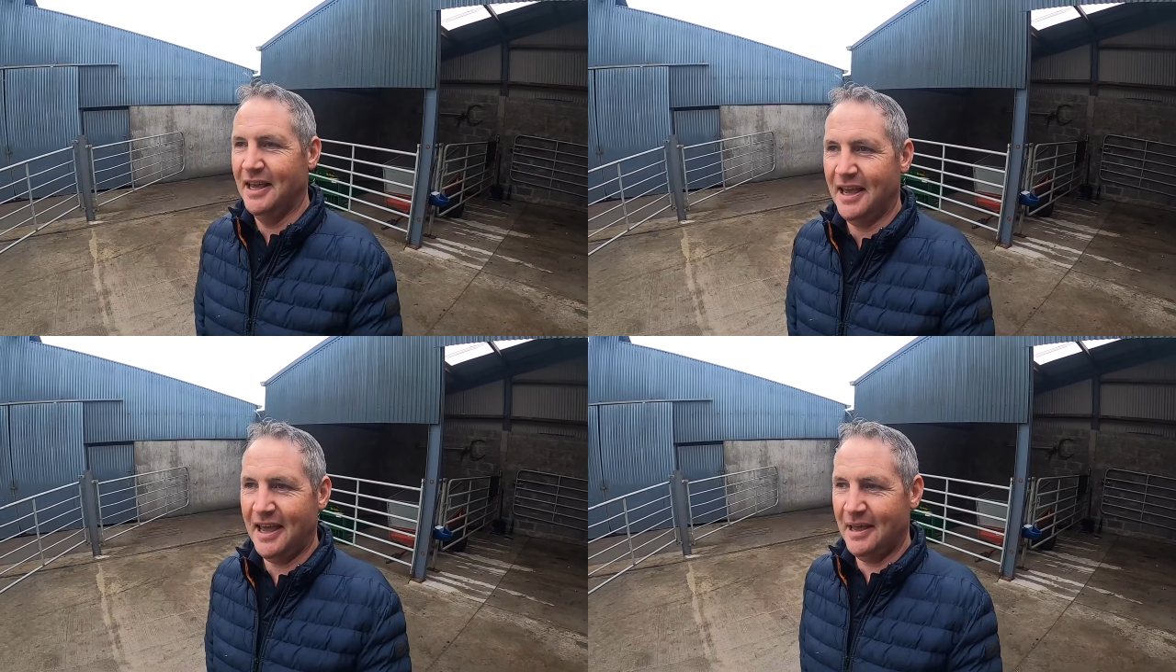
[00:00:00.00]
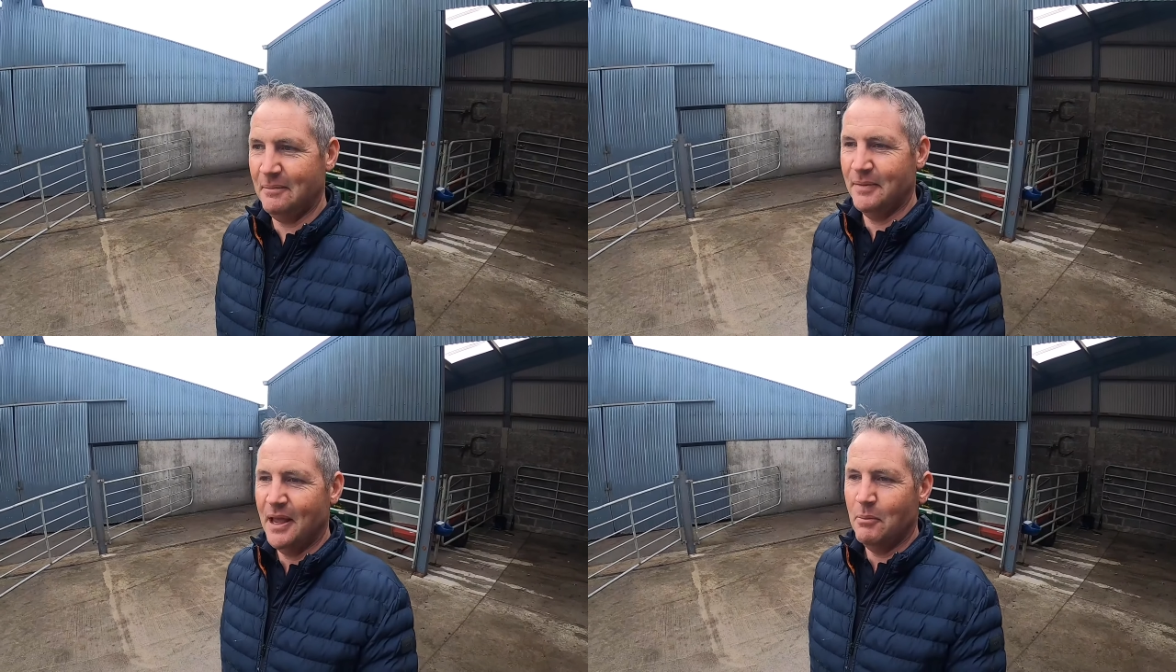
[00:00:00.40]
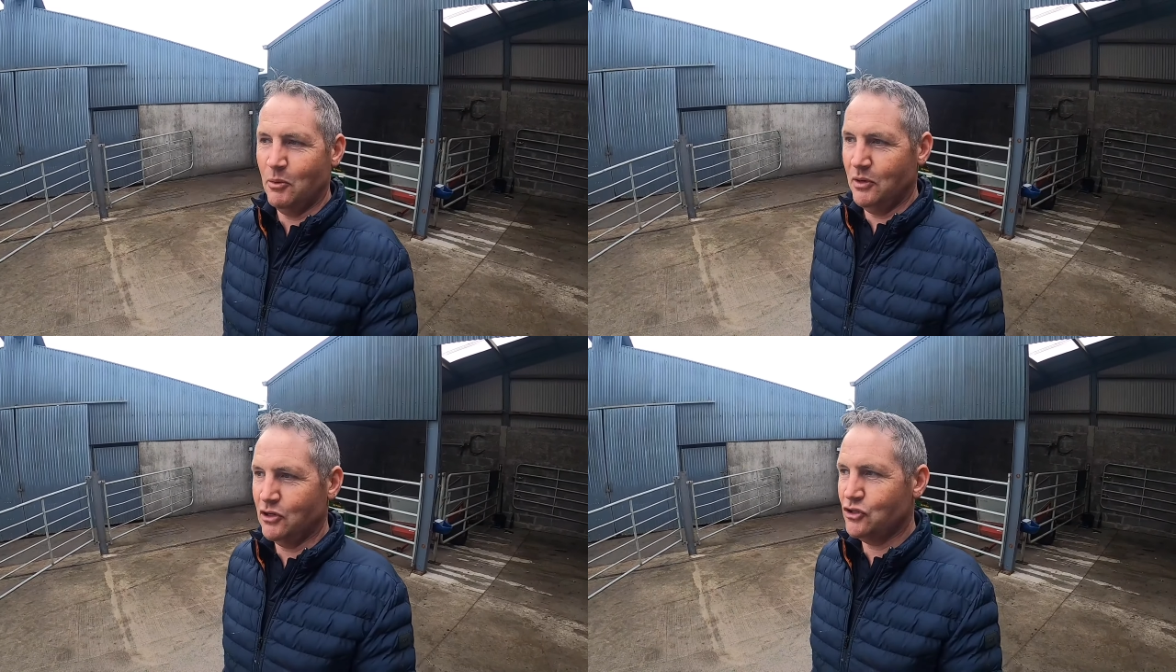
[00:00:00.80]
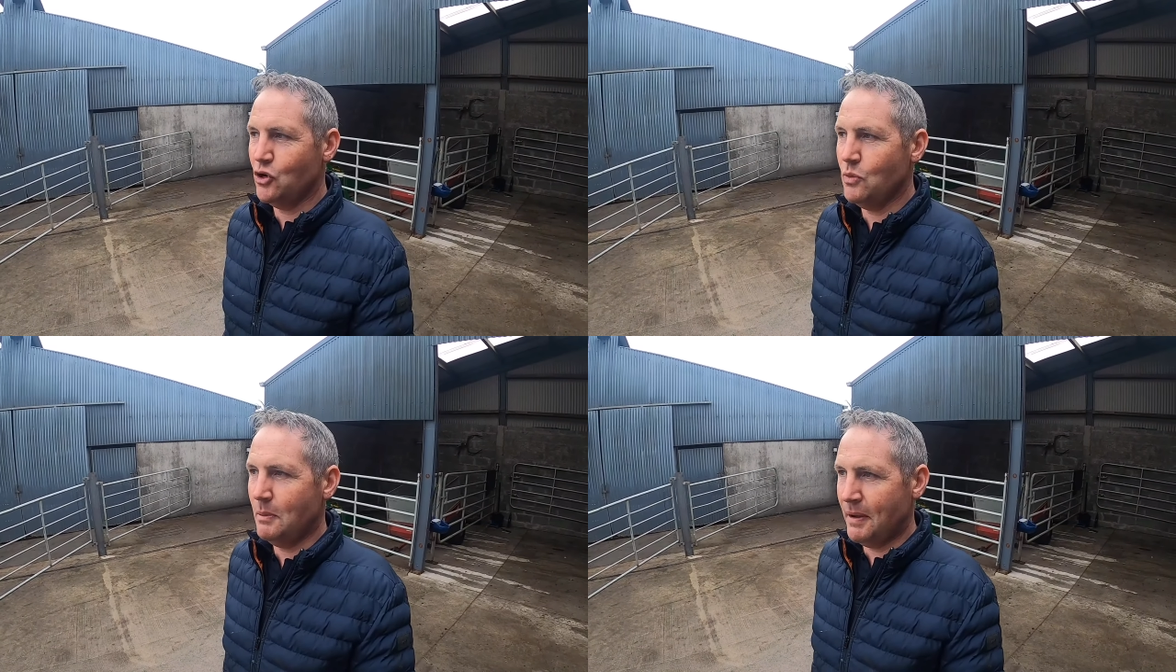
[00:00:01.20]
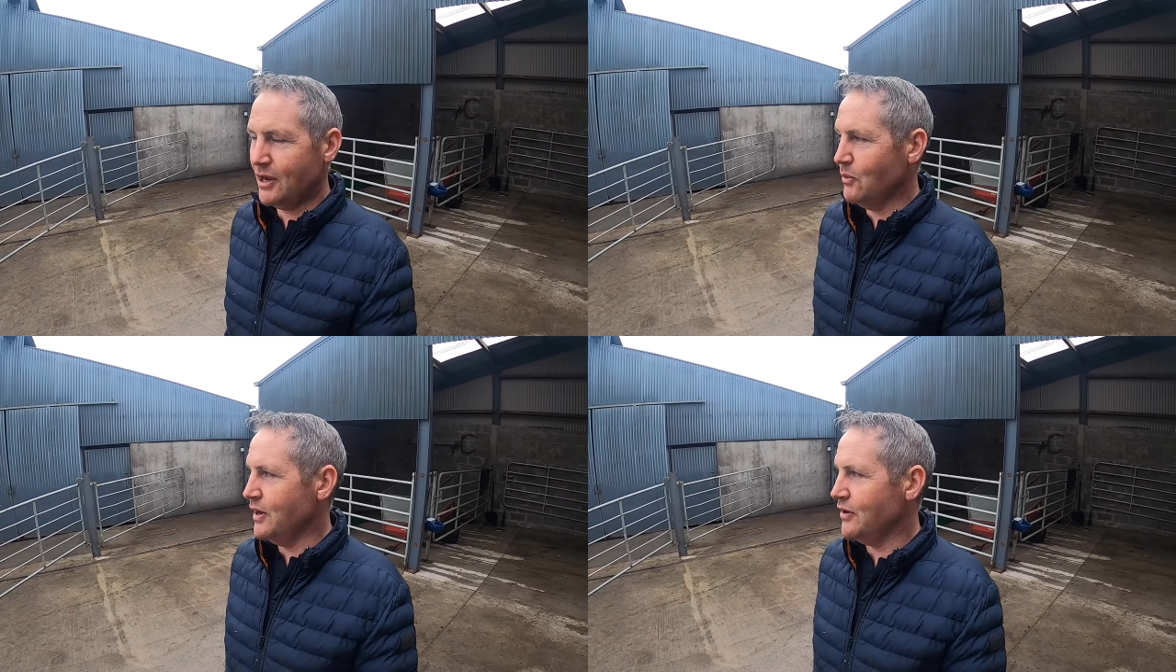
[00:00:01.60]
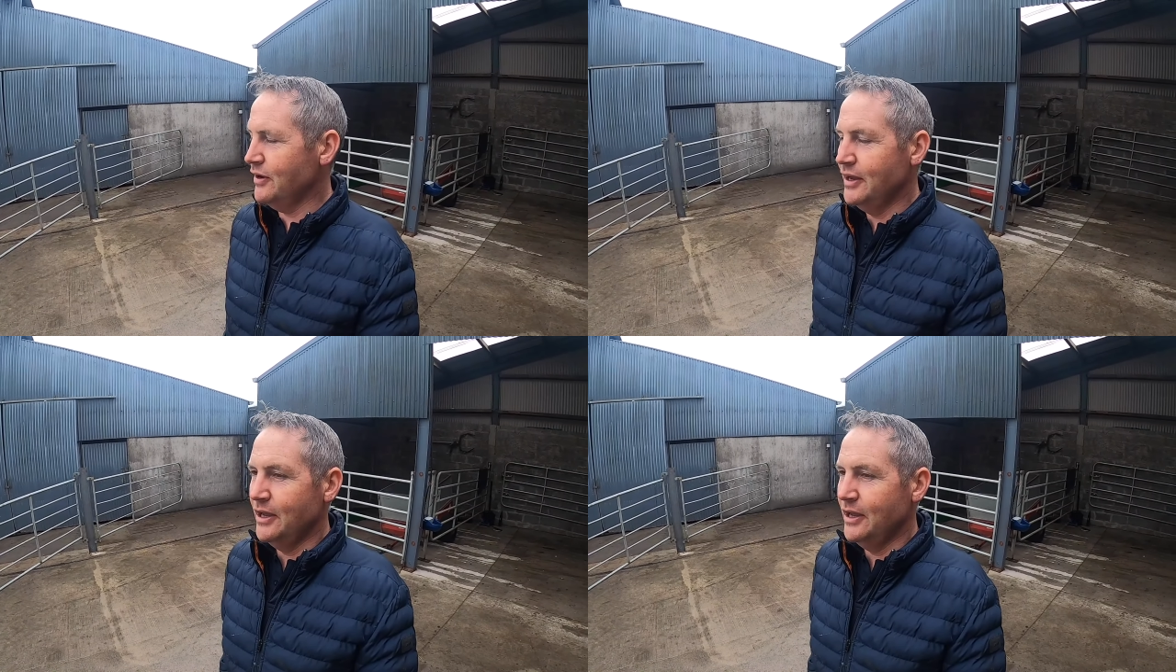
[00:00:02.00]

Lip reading: But we'll go through, we'll pick a winner.